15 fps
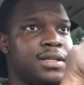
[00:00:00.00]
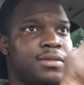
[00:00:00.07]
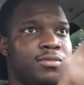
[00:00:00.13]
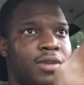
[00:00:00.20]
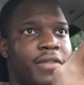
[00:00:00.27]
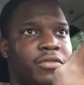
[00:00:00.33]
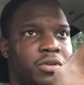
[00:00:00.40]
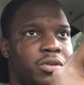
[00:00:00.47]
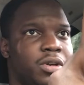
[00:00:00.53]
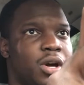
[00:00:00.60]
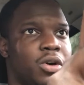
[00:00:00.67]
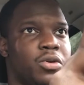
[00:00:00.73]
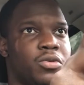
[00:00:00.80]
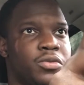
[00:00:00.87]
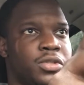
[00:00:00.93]
revenue
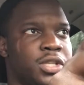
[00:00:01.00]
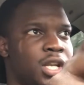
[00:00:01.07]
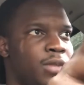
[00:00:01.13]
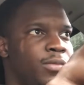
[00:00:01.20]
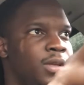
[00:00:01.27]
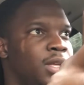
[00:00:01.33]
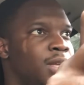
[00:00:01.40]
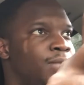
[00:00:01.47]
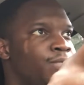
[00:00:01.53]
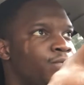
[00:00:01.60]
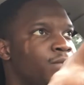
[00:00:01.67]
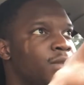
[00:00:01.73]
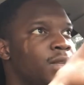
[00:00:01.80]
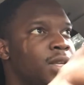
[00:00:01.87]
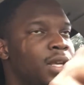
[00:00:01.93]
goal was going to be
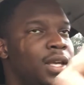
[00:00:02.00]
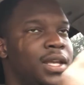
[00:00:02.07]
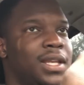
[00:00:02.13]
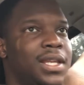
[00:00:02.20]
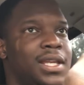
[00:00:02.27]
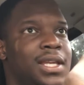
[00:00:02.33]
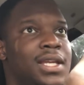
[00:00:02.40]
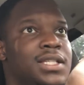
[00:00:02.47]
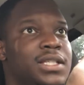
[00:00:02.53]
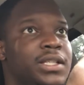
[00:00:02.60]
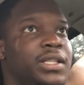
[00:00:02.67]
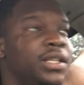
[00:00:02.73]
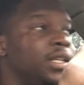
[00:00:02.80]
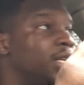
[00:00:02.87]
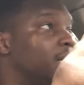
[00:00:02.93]
hit
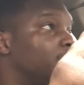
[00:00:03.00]
easily.